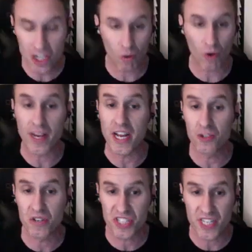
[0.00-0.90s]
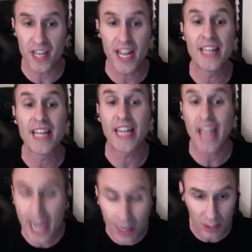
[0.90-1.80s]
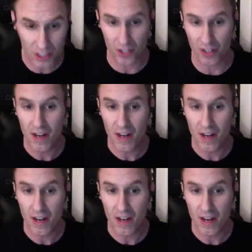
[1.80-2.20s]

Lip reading: more interested in the character